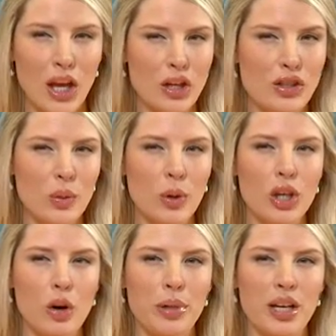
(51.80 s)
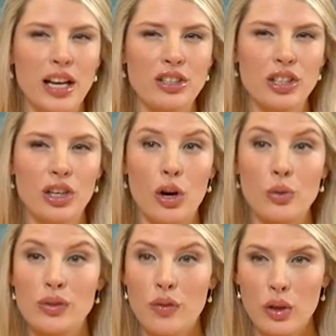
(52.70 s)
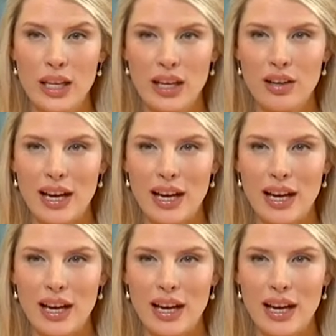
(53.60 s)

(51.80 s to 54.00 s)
So what are your production goals for the year